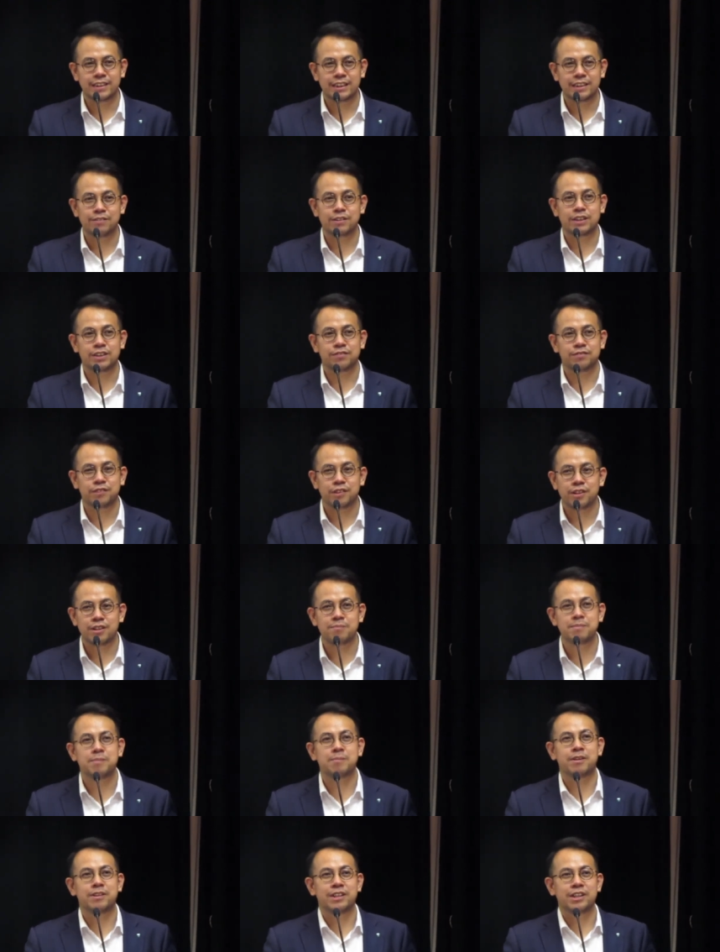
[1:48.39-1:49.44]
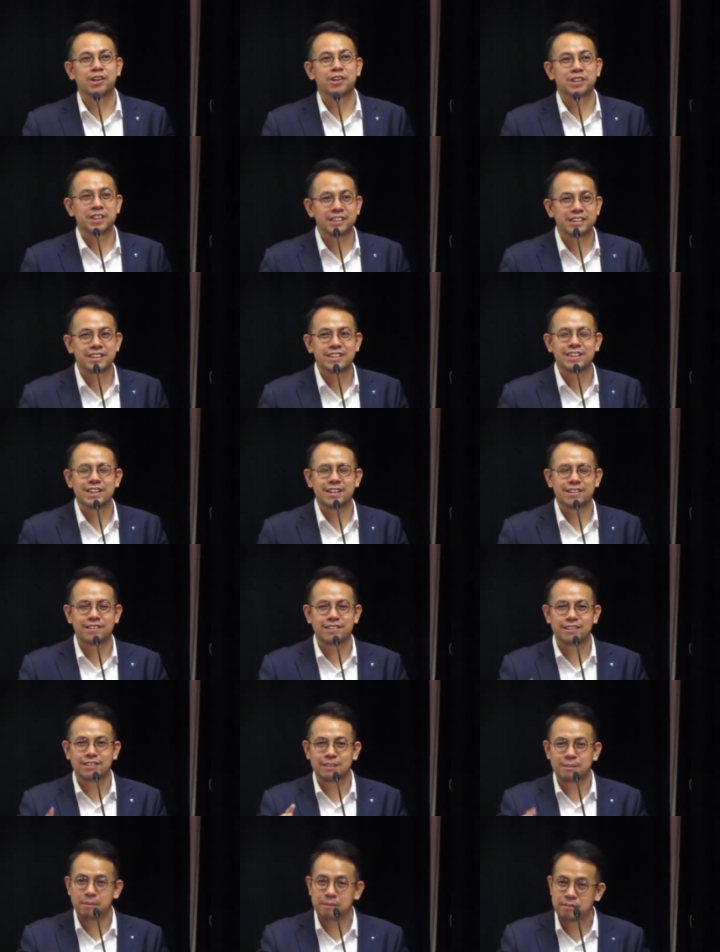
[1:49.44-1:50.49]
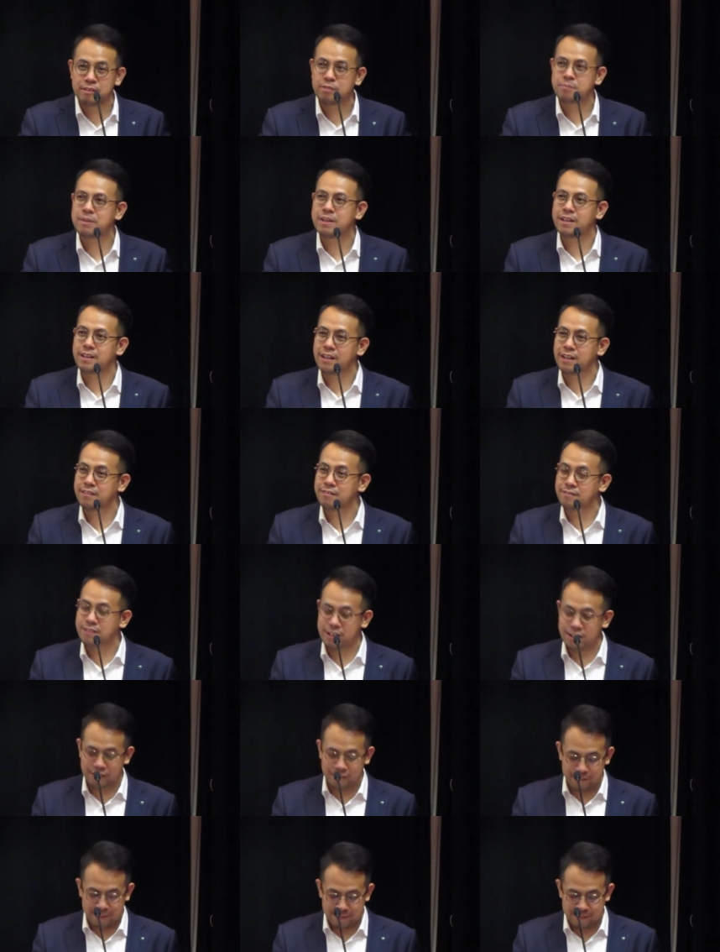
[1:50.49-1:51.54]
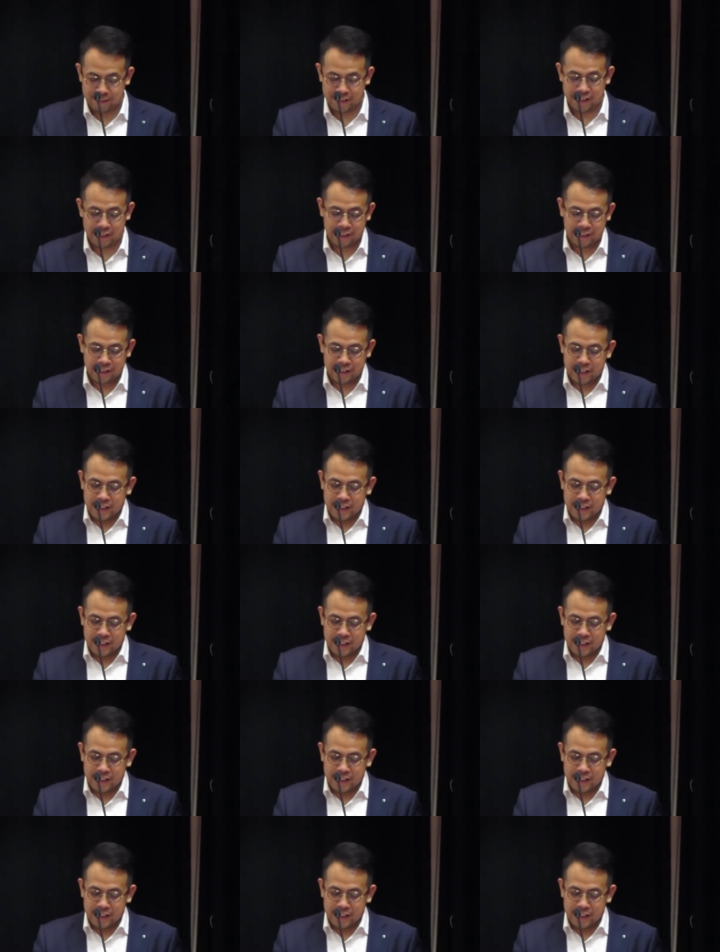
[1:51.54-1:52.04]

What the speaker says: It was a forum about the Auditor General. Some of you may have remembered it.